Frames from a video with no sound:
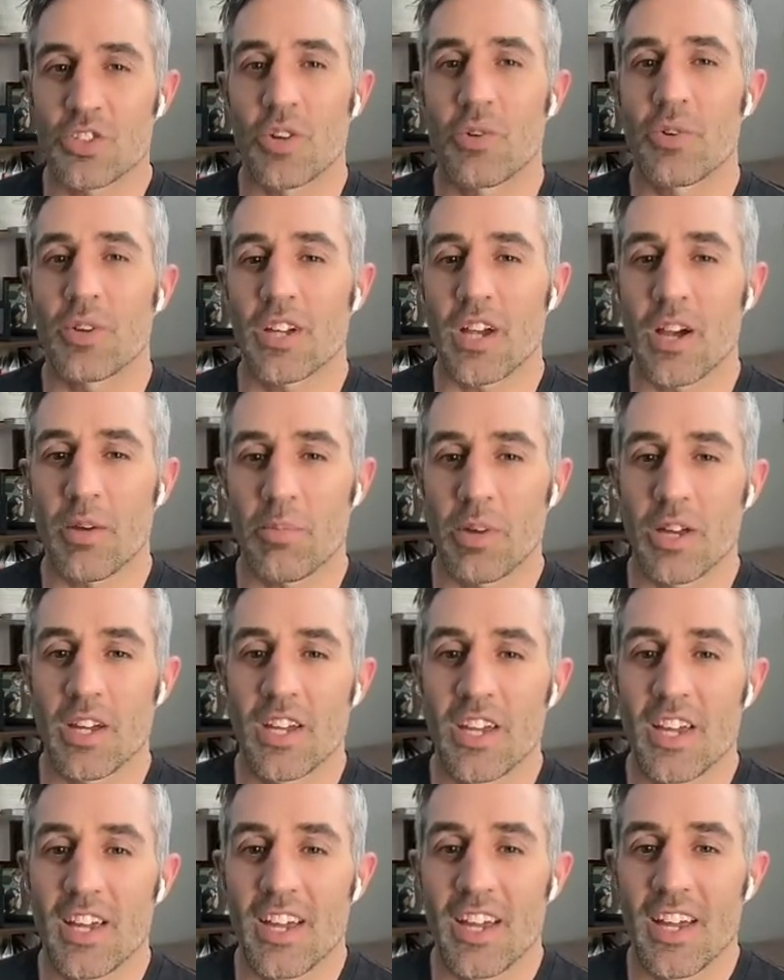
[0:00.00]
showing up.
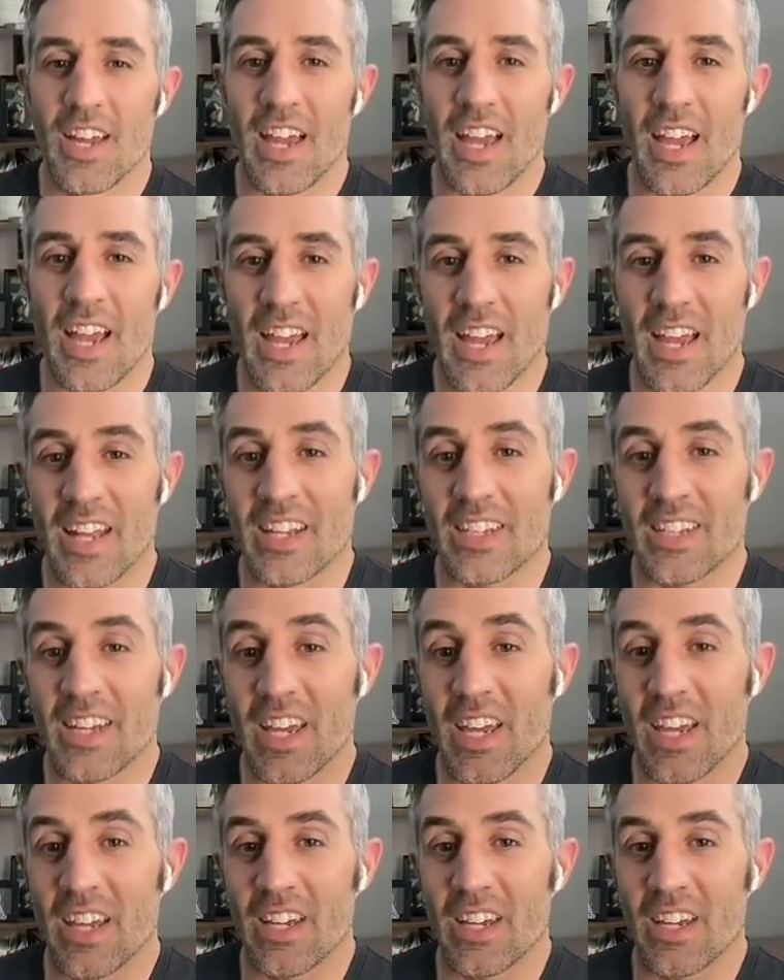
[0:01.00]
And